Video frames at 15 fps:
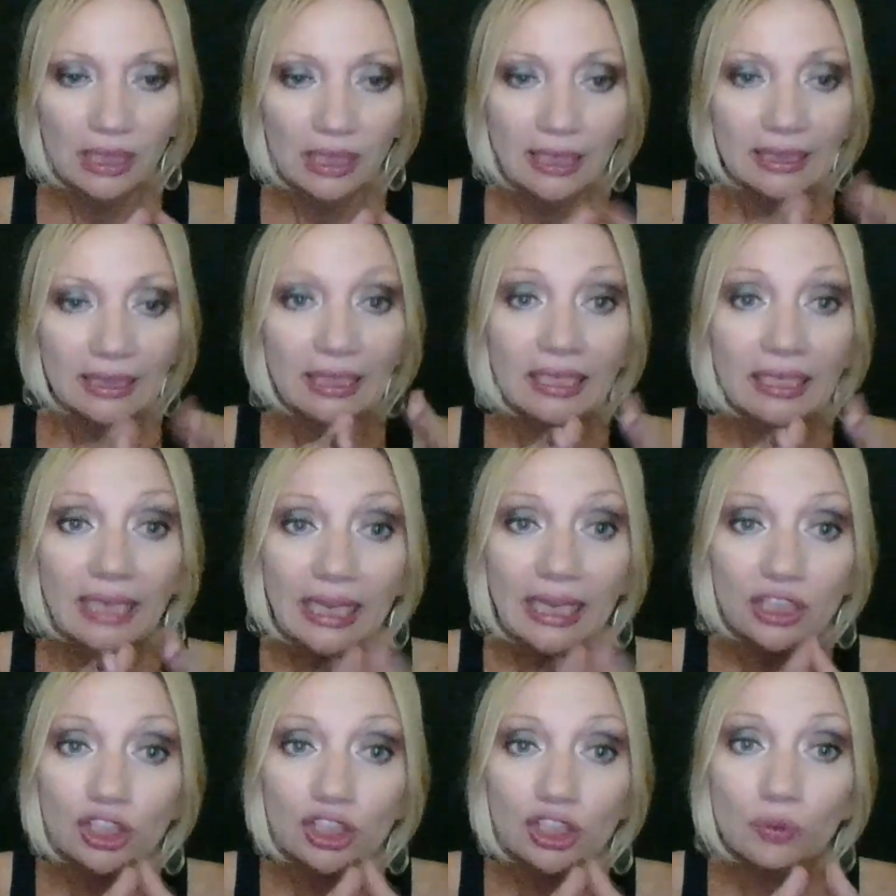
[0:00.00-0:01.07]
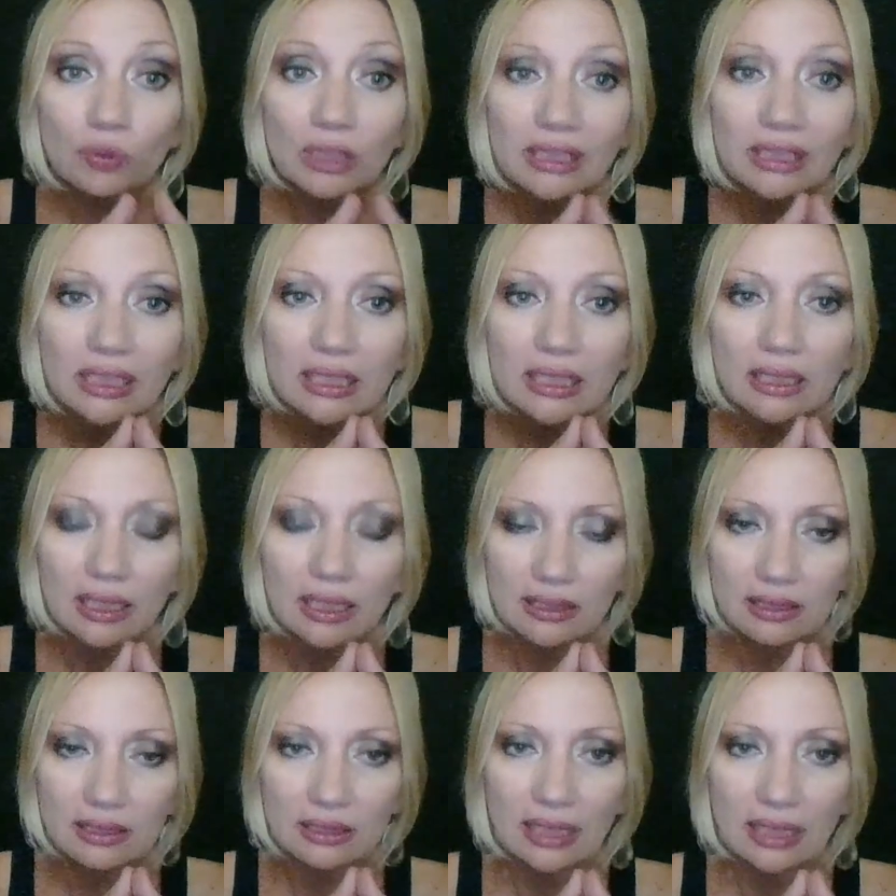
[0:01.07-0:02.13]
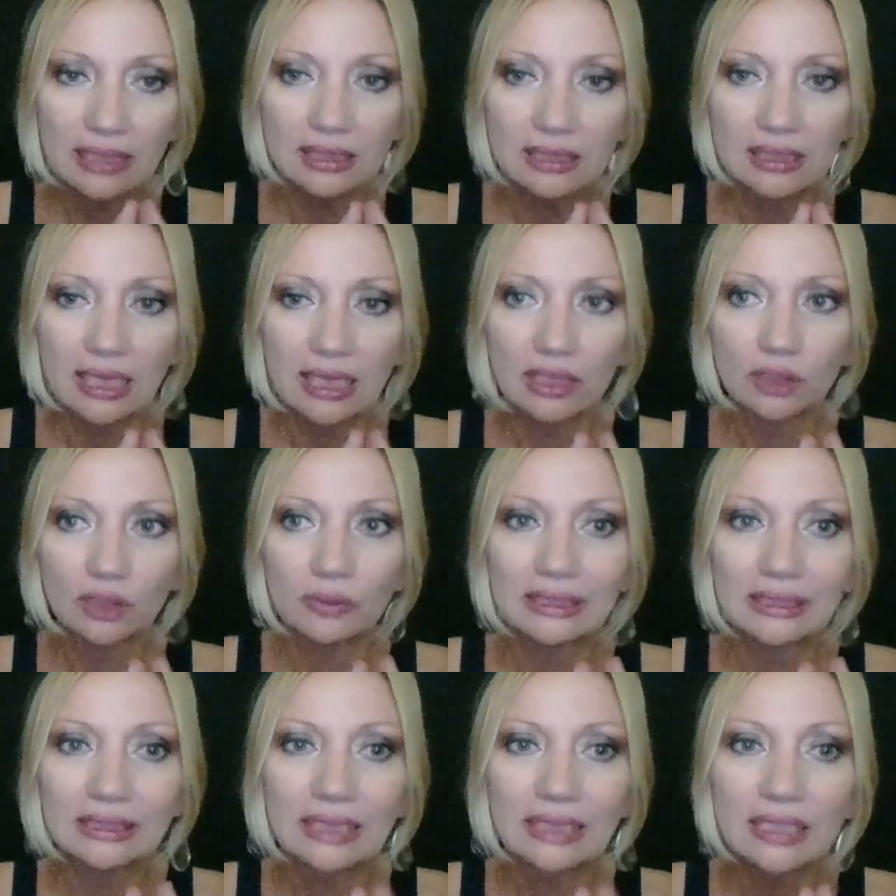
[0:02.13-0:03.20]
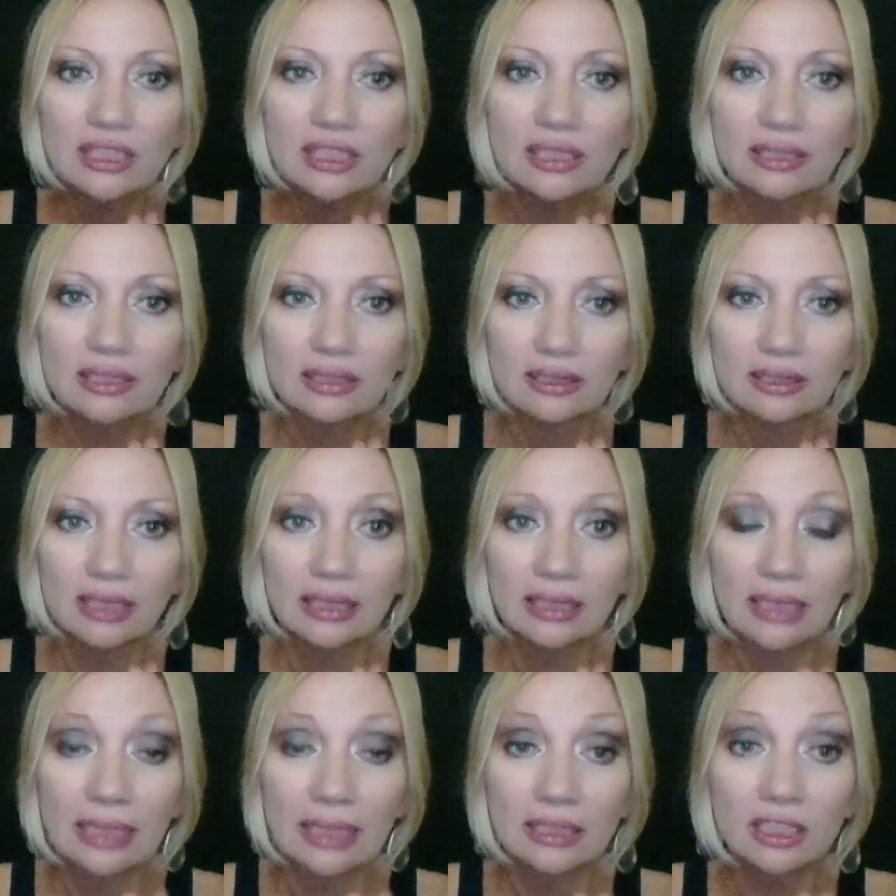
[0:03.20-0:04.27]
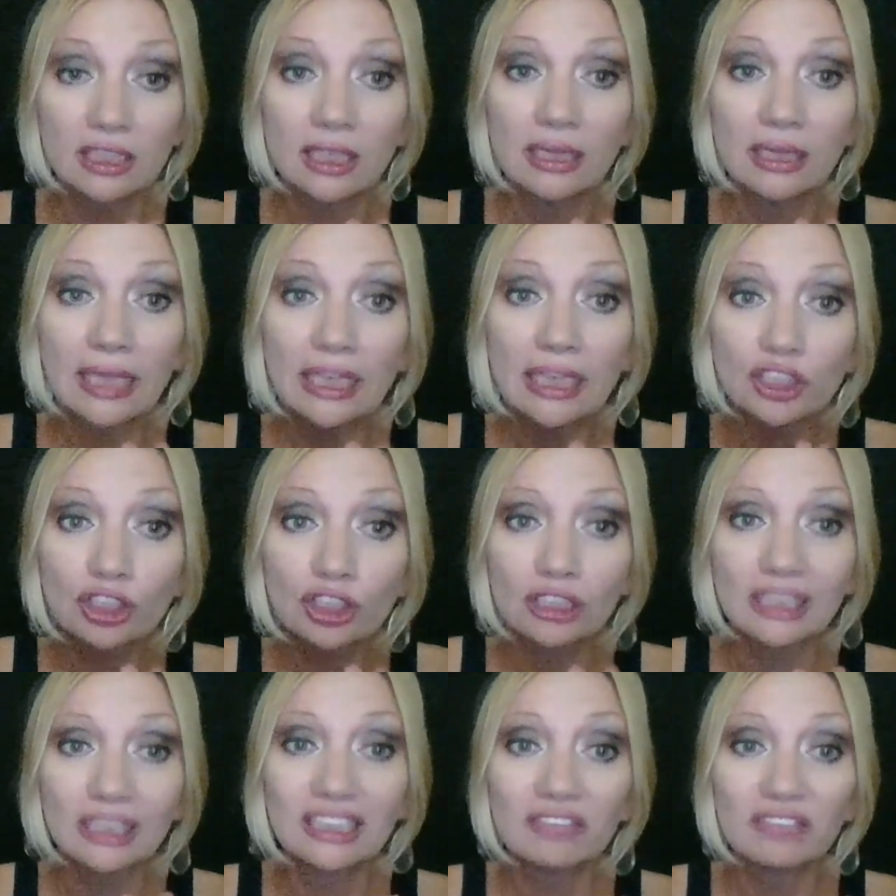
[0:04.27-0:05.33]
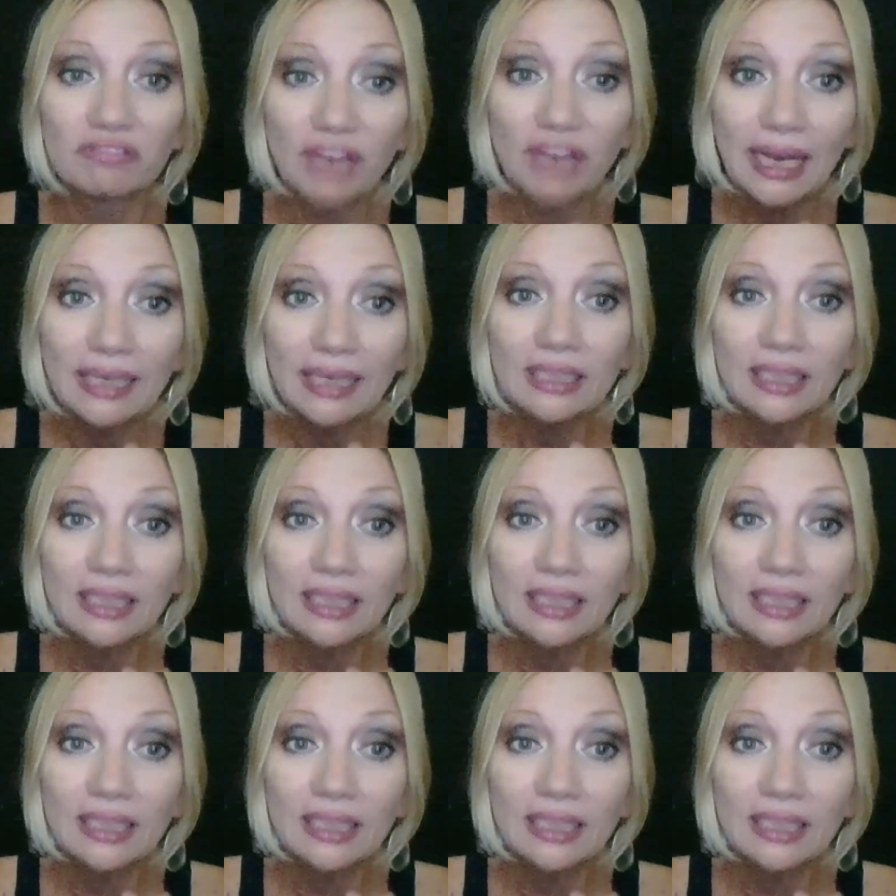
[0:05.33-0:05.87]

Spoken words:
The nature within us, that's that quintessence, and that's the nature, the divine